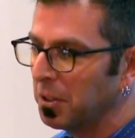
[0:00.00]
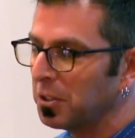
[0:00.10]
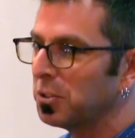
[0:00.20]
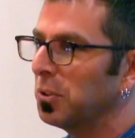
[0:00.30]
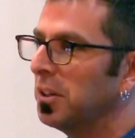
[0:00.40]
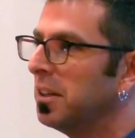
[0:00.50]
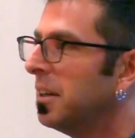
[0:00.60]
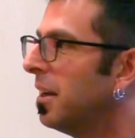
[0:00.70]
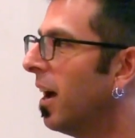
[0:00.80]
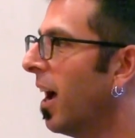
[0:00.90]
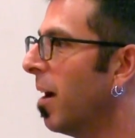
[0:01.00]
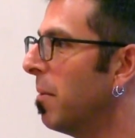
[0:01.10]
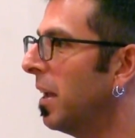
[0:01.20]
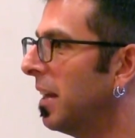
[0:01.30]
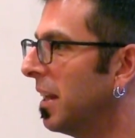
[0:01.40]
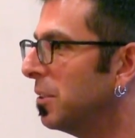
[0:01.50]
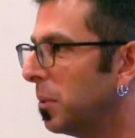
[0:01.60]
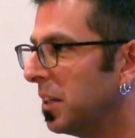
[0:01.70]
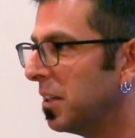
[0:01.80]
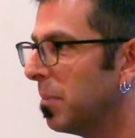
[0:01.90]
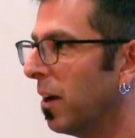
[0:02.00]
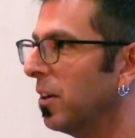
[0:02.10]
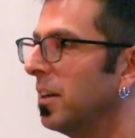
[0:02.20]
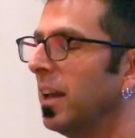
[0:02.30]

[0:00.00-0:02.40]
bookstore, um, and he had tweeted about it.